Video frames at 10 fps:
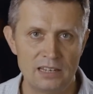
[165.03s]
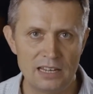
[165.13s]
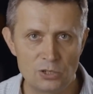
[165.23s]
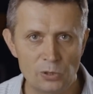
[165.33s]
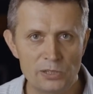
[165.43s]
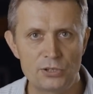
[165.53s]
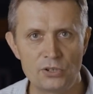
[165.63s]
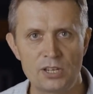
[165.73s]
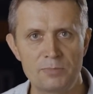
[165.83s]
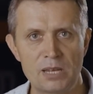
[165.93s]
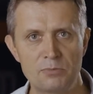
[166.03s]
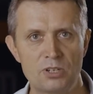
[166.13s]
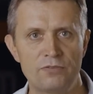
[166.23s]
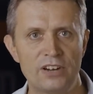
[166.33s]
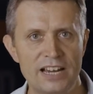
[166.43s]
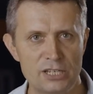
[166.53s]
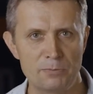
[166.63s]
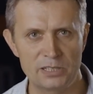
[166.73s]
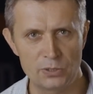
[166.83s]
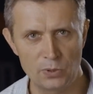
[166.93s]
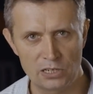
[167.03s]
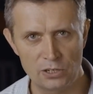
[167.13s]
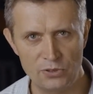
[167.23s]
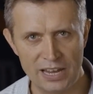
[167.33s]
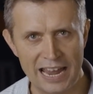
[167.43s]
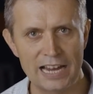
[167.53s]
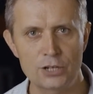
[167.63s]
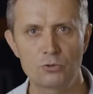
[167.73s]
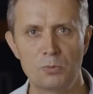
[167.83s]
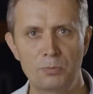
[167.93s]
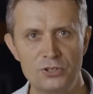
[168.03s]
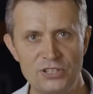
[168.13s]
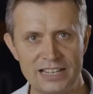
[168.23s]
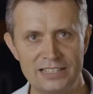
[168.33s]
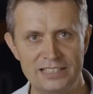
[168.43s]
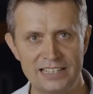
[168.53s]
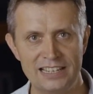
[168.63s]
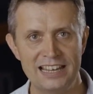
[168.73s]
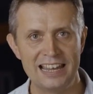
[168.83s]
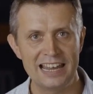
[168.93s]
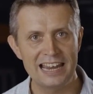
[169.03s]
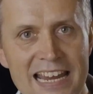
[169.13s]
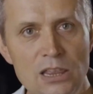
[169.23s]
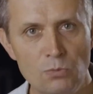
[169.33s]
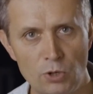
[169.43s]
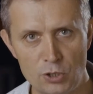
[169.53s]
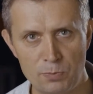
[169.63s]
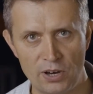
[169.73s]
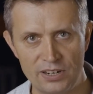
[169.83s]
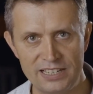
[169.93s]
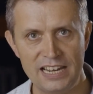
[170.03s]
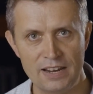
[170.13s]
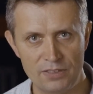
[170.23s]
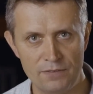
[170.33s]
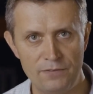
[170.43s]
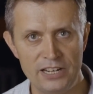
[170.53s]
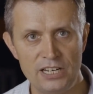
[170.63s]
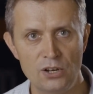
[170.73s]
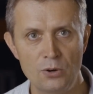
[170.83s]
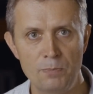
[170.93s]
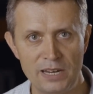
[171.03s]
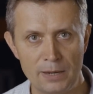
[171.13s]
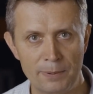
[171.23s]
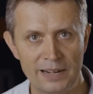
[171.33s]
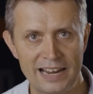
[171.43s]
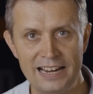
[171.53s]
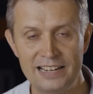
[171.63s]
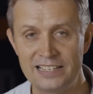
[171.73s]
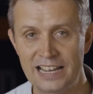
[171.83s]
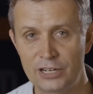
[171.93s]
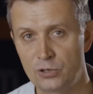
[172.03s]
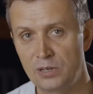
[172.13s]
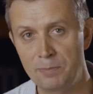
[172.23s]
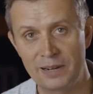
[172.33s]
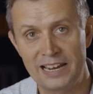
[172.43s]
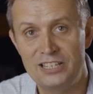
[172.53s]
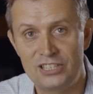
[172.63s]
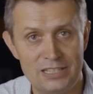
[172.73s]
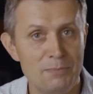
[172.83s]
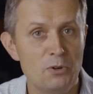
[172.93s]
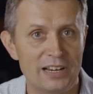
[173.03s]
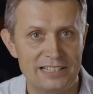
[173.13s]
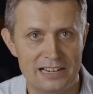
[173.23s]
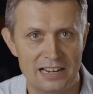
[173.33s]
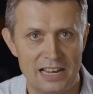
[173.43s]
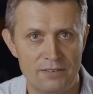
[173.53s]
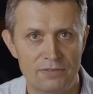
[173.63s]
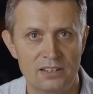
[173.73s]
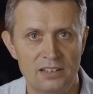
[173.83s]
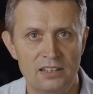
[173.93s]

It's also sometimes advisable to include the actual presenter in the watch party if the video being played is actually played simulated live.